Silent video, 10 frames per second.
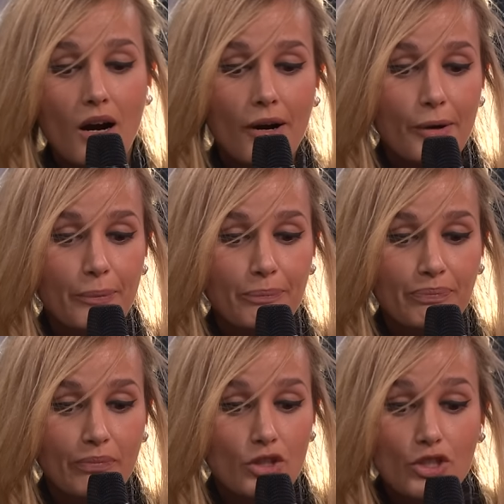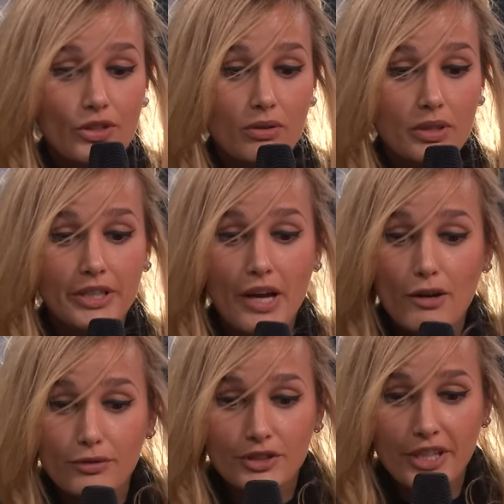um, generally
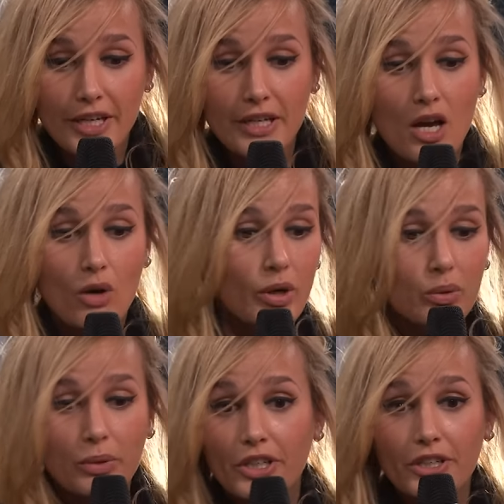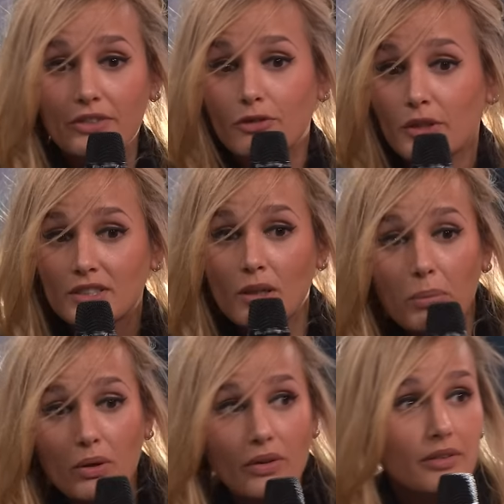every day when we hear, for
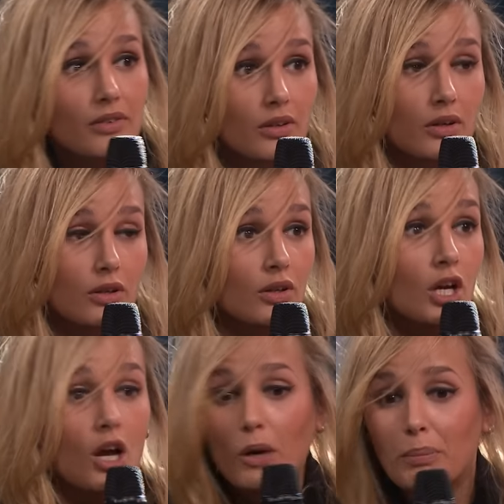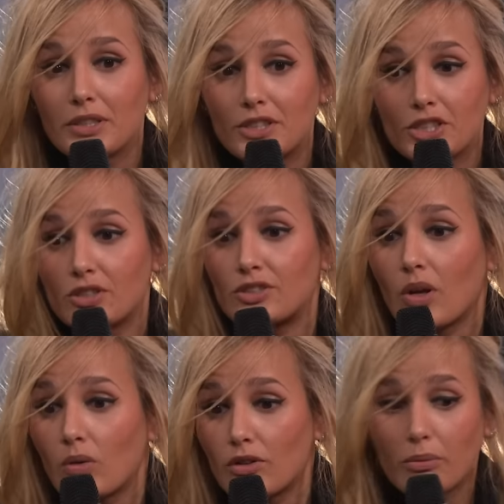example, that uh, a politician
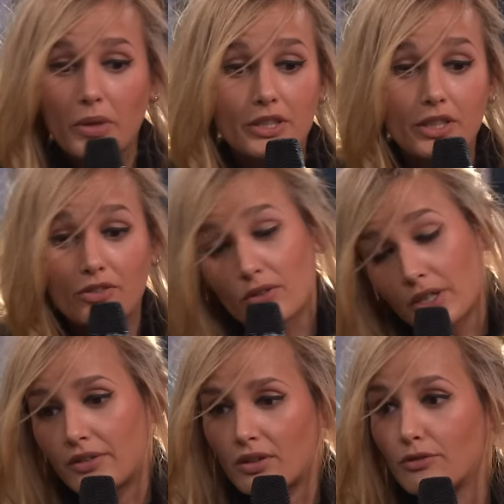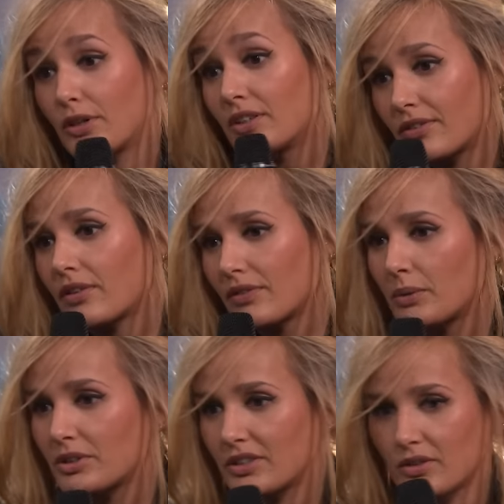stole the money. It's the case in France
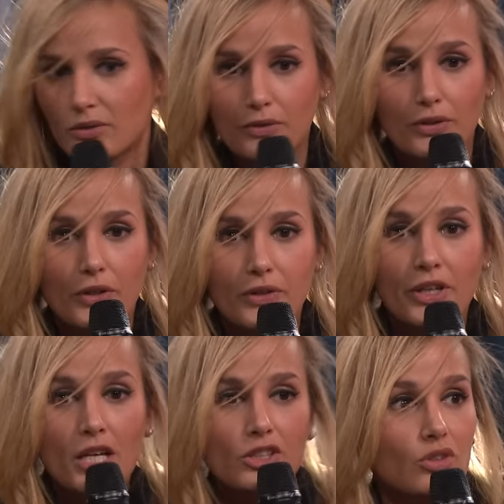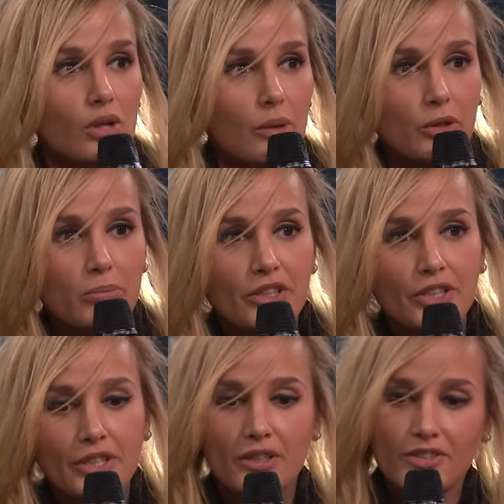nowadays. I don't know if you heard, stole our
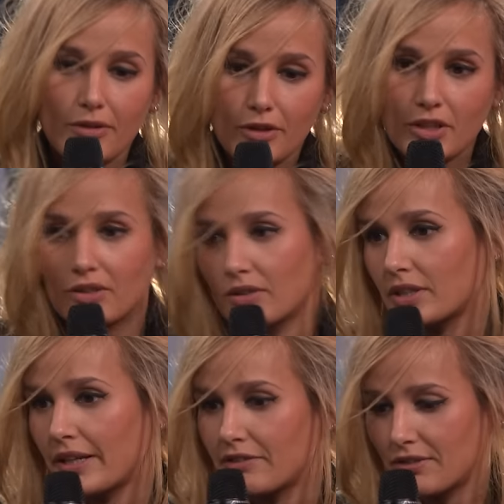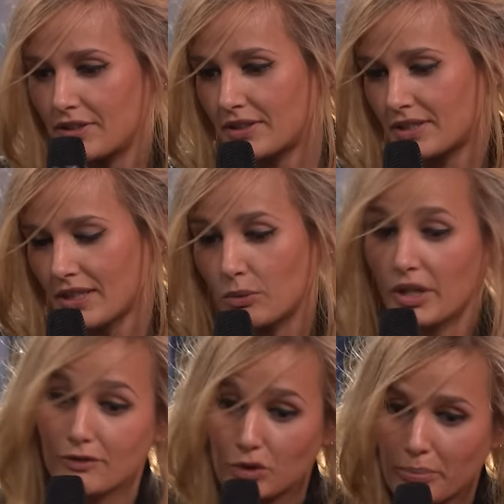money and is never gonna give it, and we
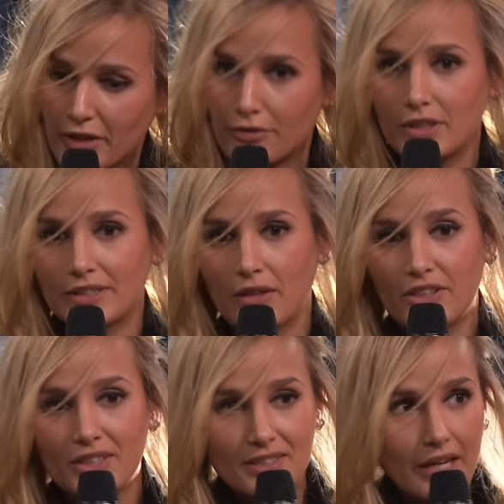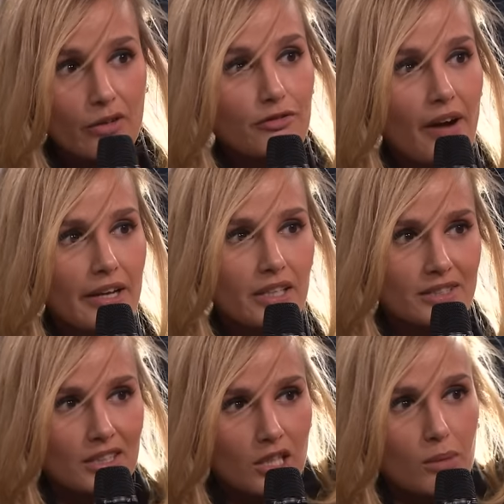have to pay for it. And I think this kind of
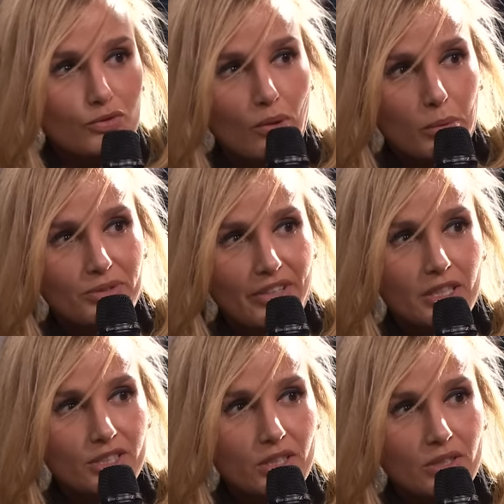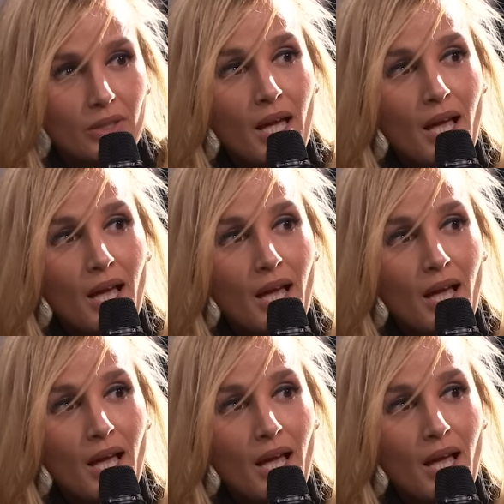violence that that comes from upstairs, you know,